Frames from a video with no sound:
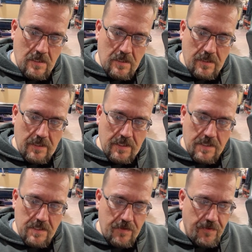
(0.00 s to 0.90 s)
that
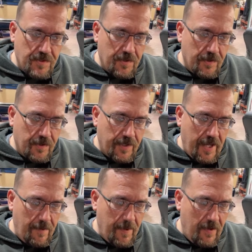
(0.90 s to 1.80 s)
this other starter
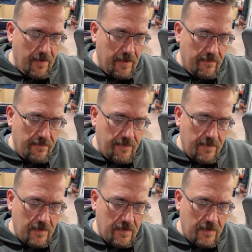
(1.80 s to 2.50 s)
came out of,